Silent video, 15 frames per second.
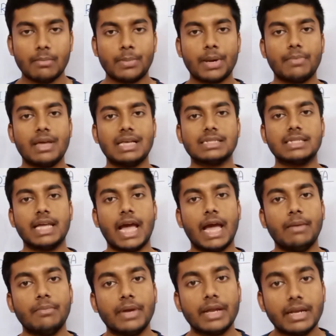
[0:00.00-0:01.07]
Previously I
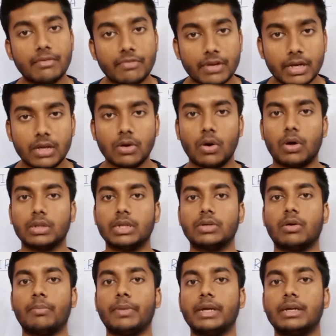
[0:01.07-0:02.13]
have made a video on the
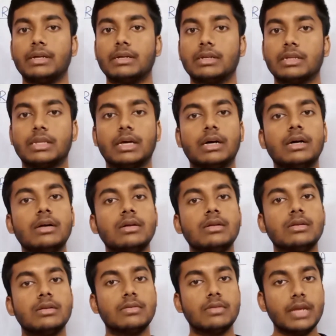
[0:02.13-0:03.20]
topic the
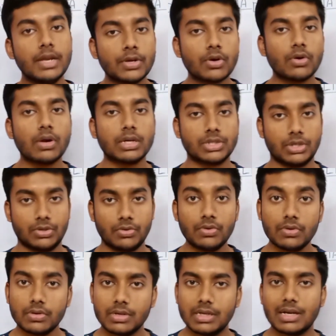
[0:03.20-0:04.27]
introduction
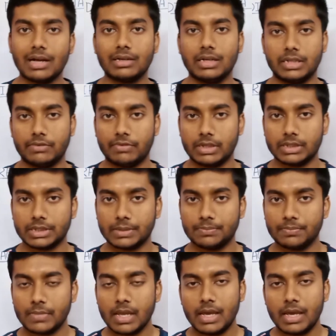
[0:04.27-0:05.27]
to Dirac delta function.